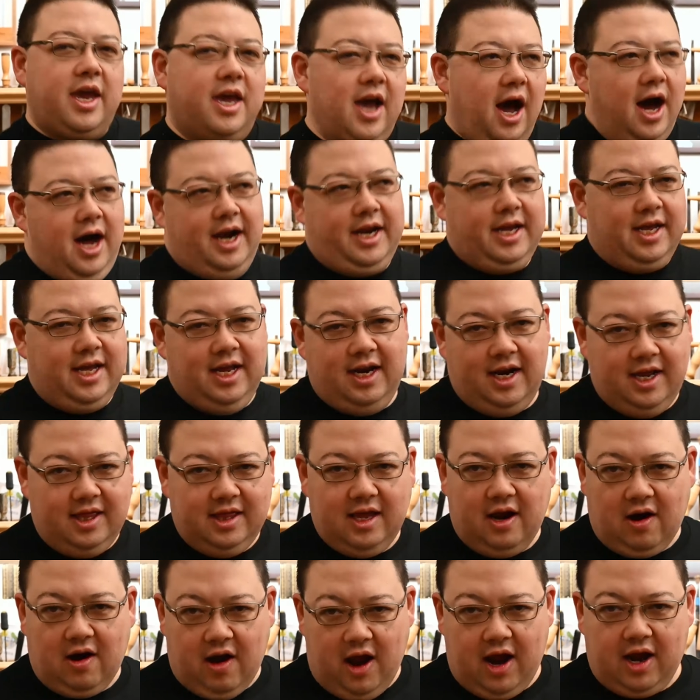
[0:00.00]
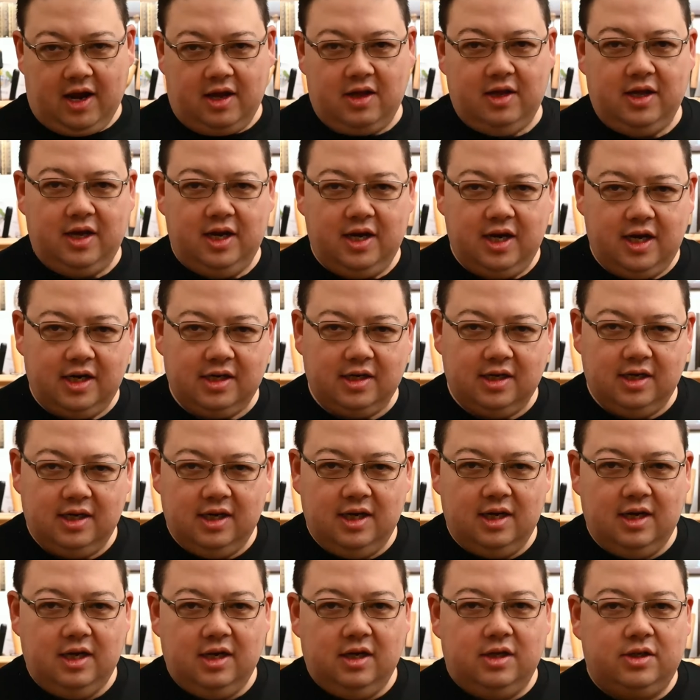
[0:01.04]
gotta get in there and clean it.
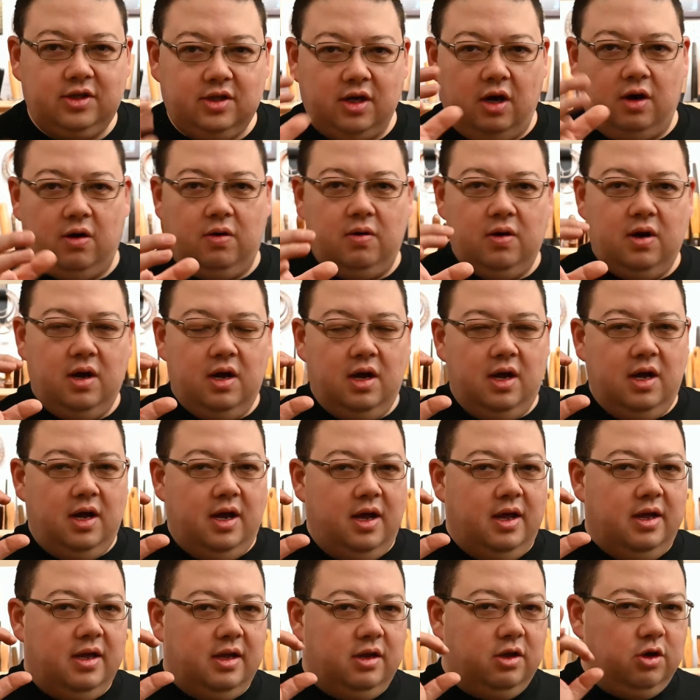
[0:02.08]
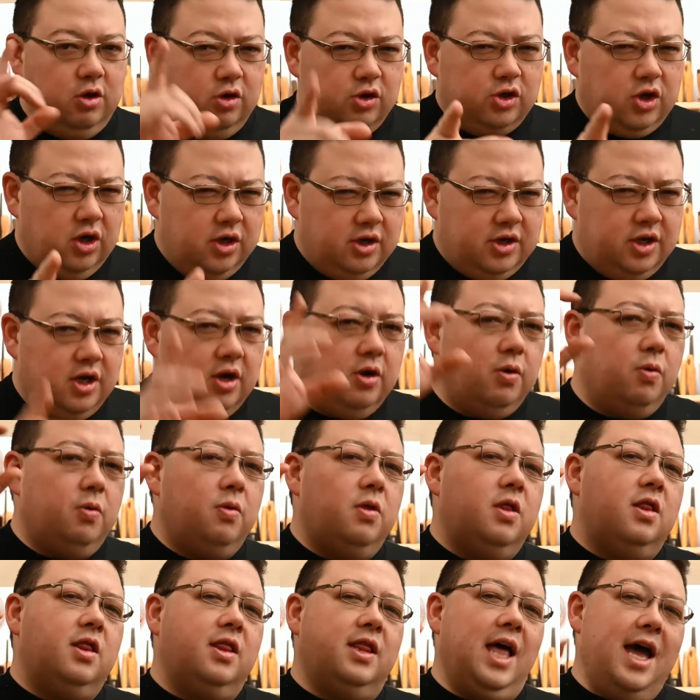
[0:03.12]
So, you should too.
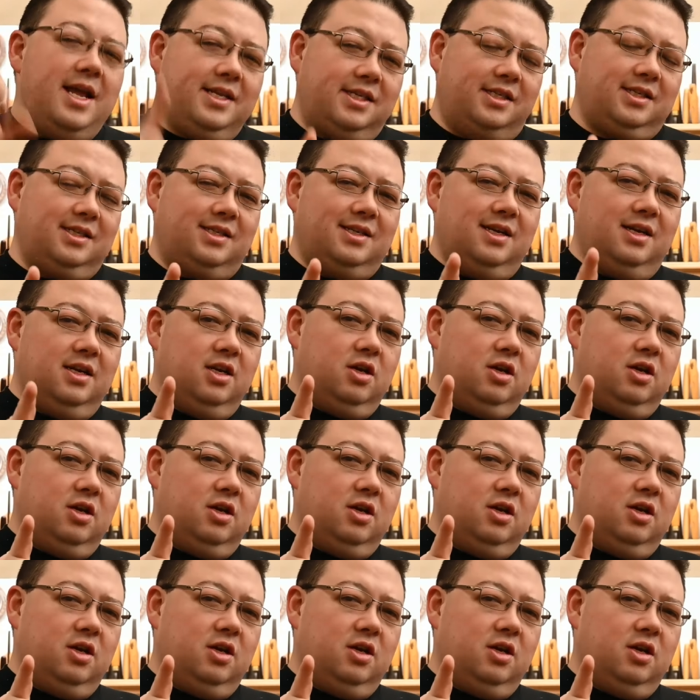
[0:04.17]
Let's